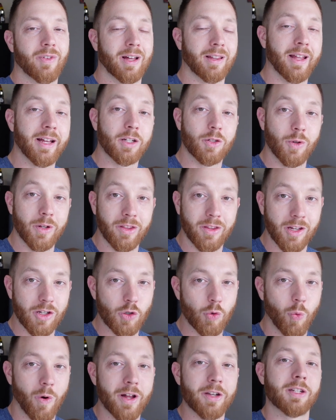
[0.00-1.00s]
like doing
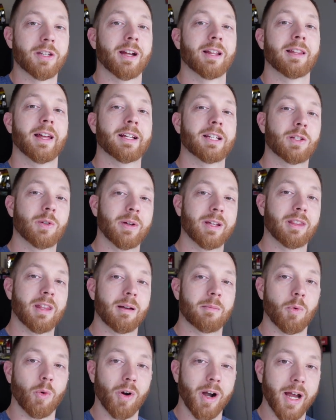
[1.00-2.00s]
things once and I like doing
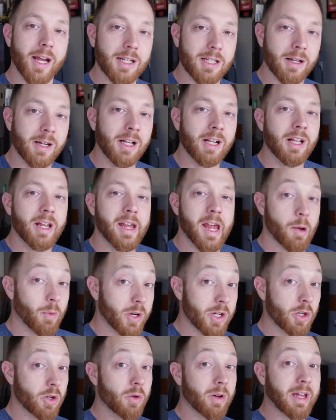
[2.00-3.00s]
them right. And
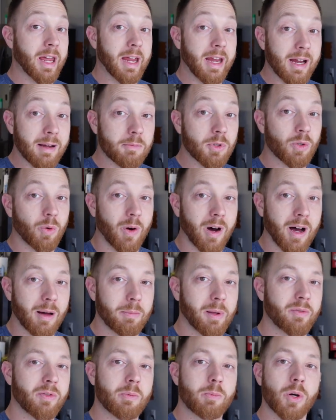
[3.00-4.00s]
when you do a cam
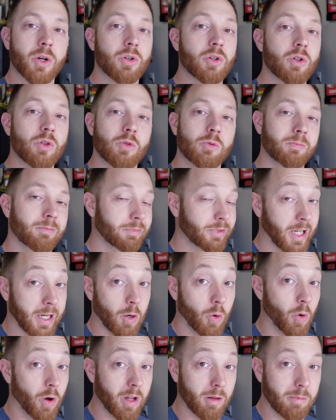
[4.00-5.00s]
swap, if you put a new, say,
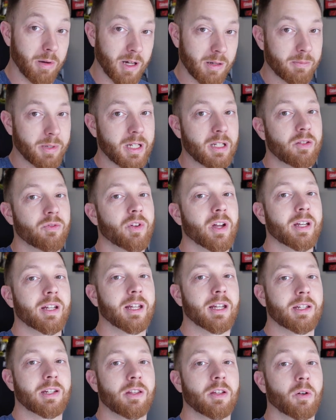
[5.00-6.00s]
oil pump in, you've got to
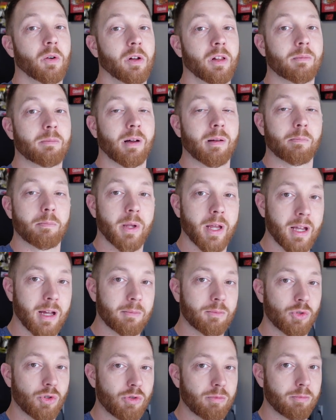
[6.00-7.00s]
get to the oil pump
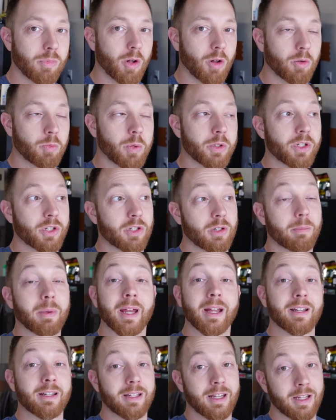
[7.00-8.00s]
pickup tube bolt, which is a
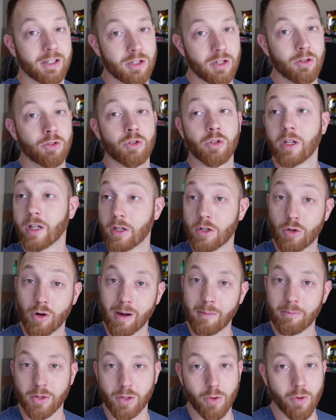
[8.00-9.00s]
pain to get to, so you got to
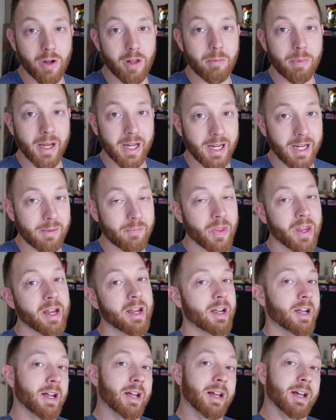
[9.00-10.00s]
drop the oil pan.
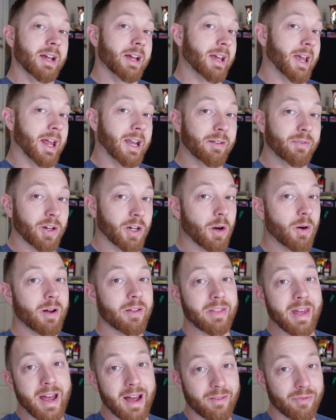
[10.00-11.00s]
And if you're
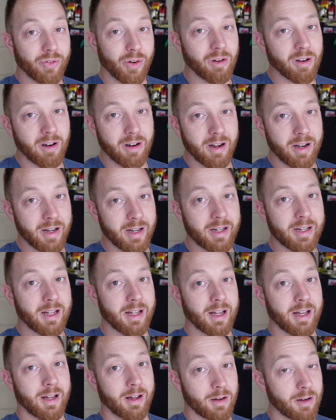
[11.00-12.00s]
going that far
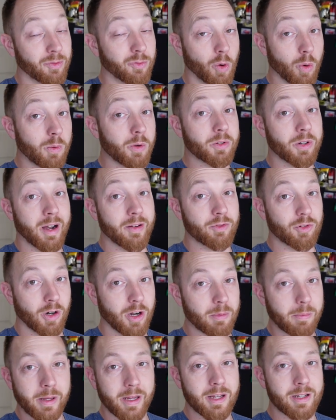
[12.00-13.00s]
on a four-wheel drive
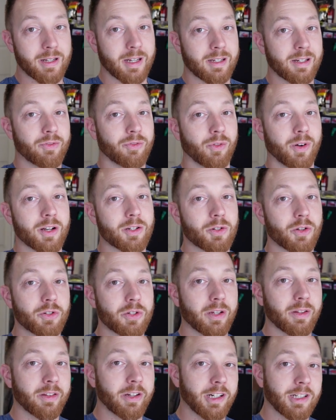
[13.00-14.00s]
truck because that differential's
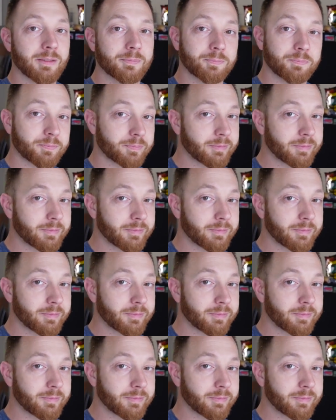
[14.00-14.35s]
in there,